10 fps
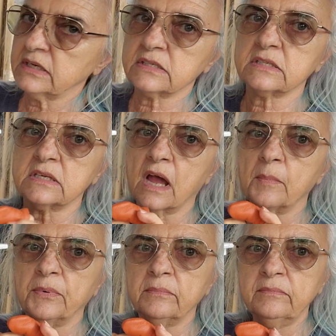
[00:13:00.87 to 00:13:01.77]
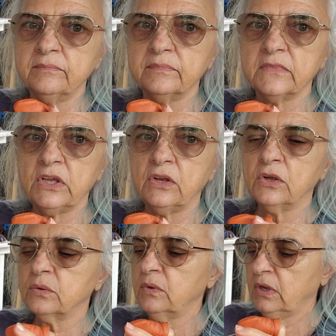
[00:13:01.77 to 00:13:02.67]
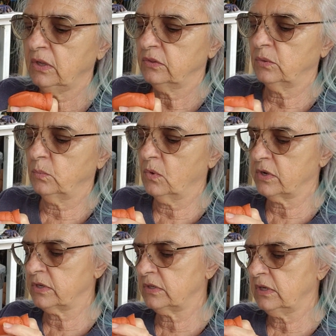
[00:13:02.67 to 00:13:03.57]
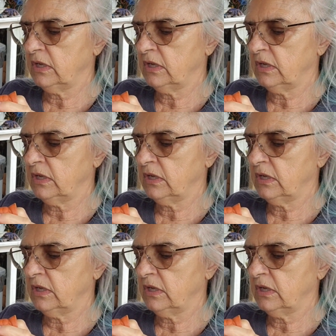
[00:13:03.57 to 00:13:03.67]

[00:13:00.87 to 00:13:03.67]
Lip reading: of stop them, the one